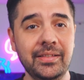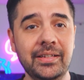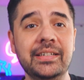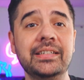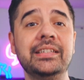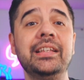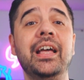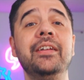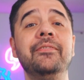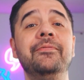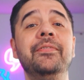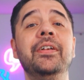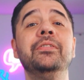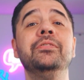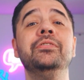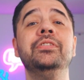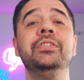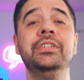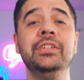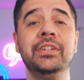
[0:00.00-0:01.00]
The design
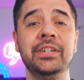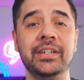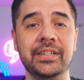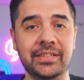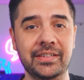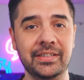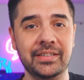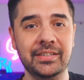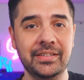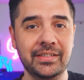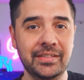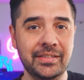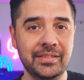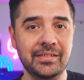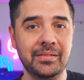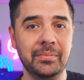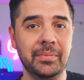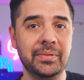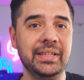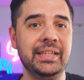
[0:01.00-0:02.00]
felt good.
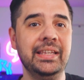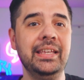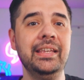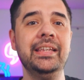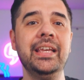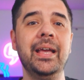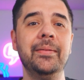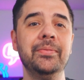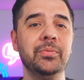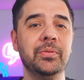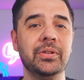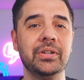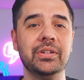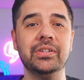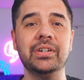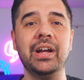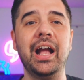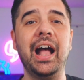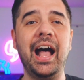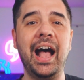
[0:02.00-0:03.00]
But the keycaps
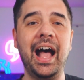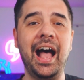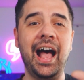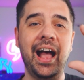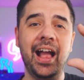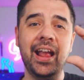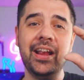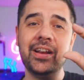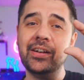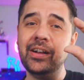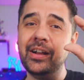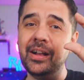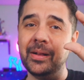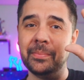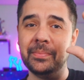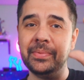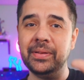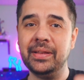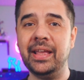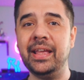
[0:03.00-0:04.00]
were higher
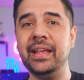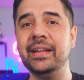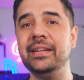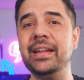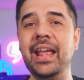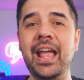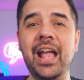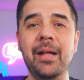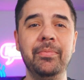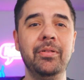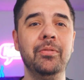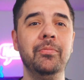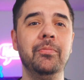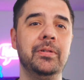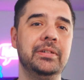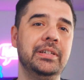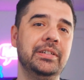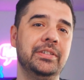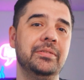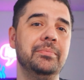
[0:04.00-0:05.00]
up, and Apple
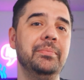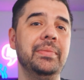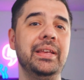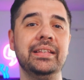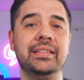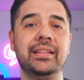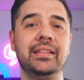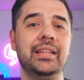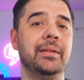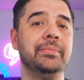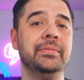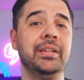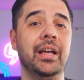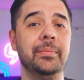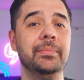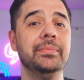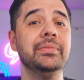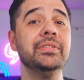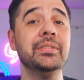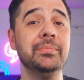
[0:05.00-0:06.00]
wanted to make the
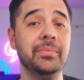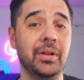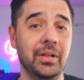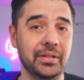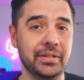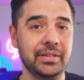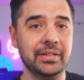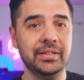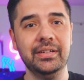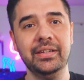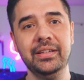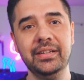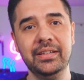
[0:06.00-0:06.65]
laptop smaller.